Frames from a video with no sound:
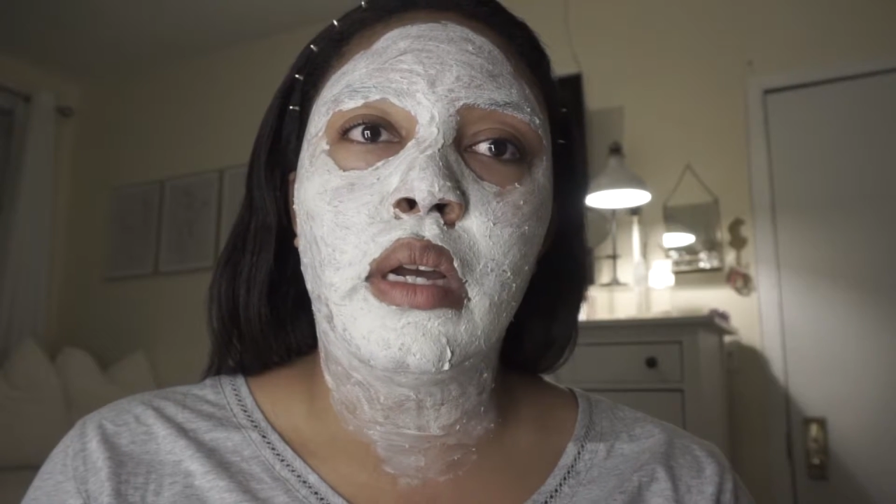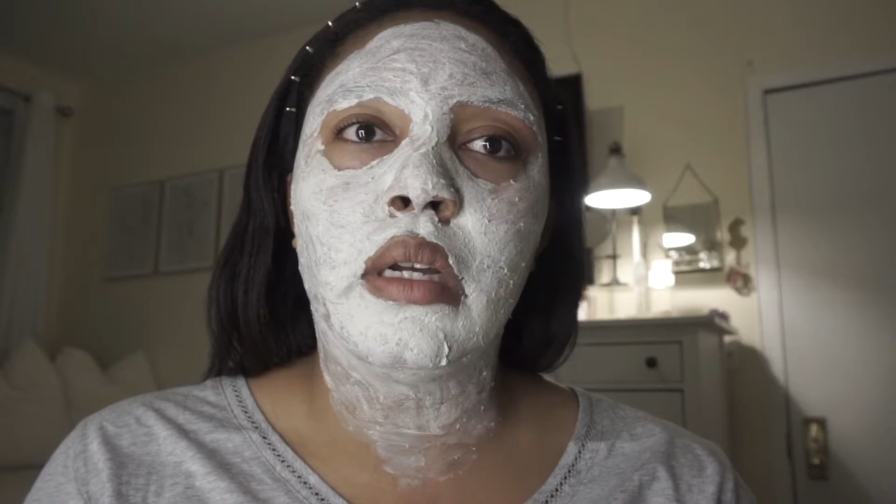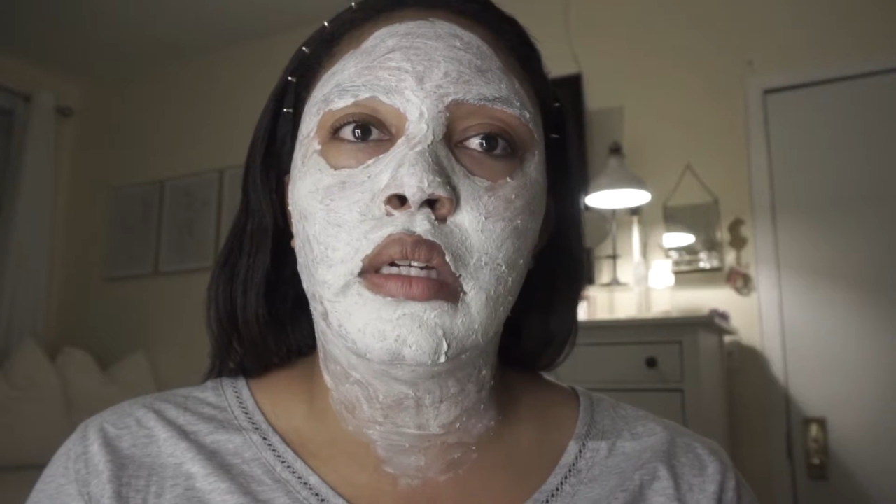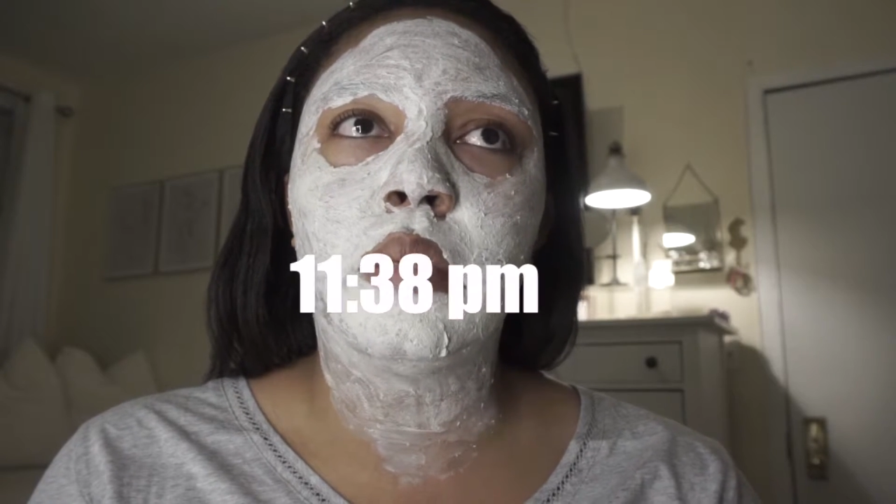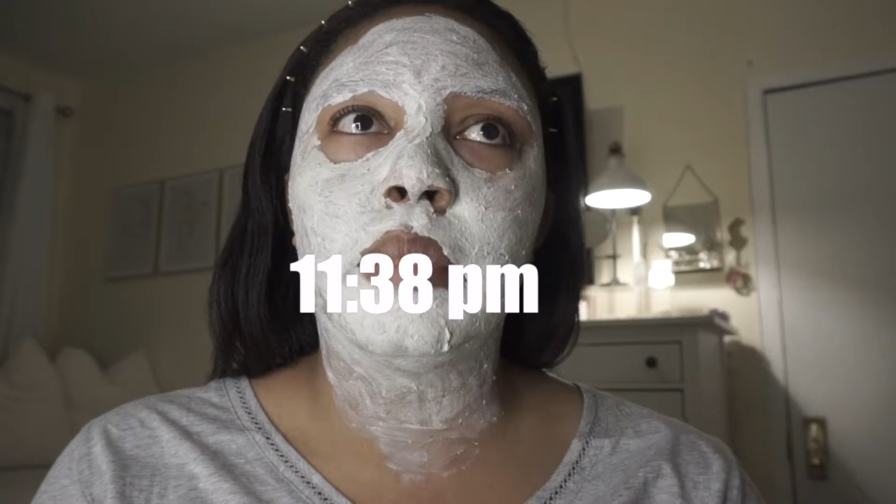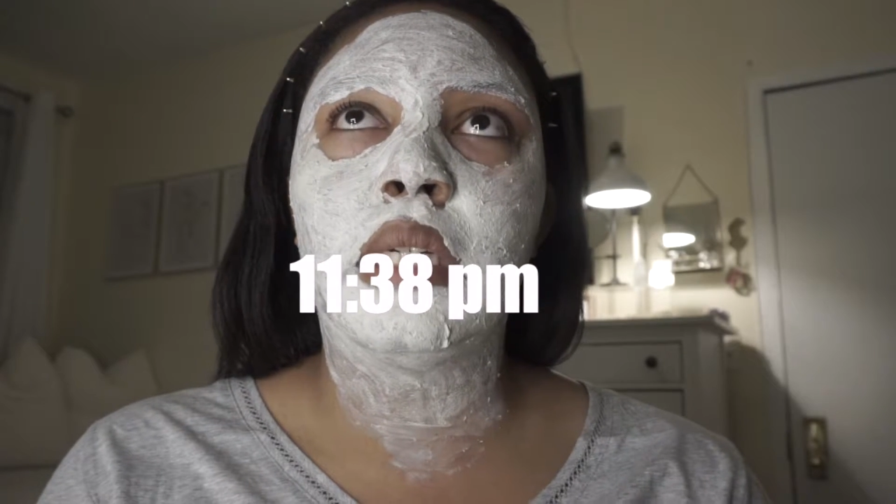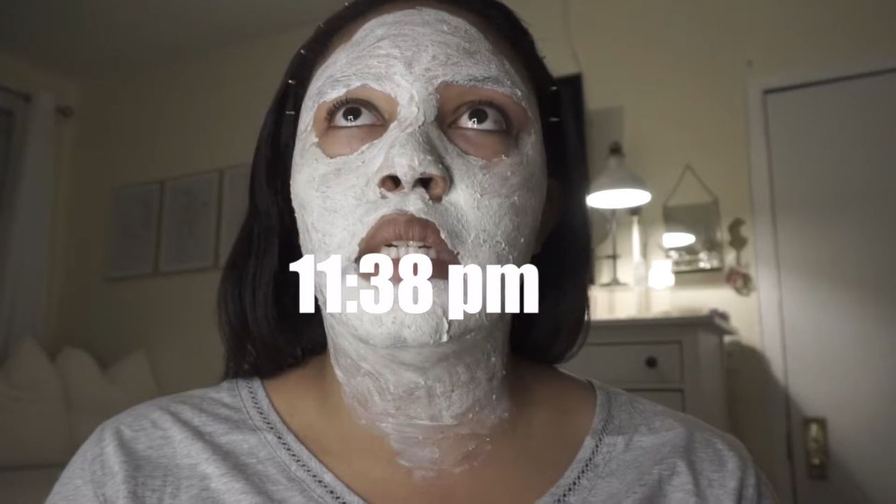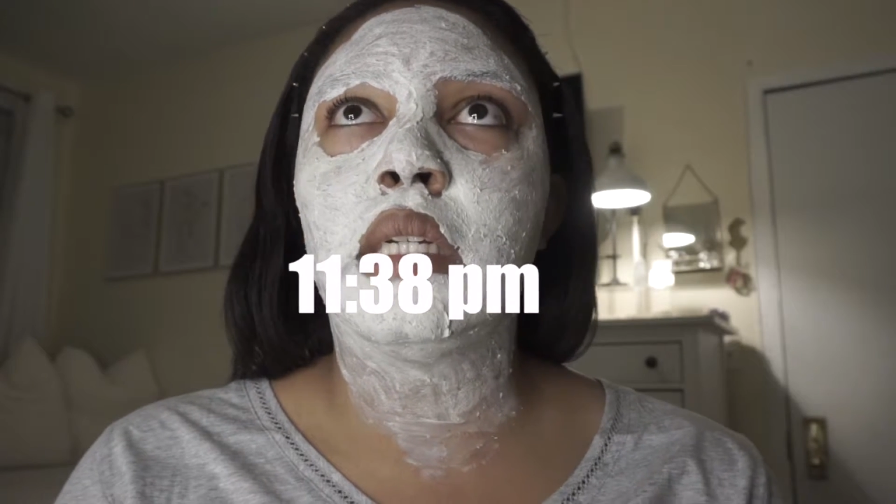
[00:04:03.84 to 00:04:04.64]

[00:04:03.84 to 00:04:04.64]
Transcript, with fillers: Um, it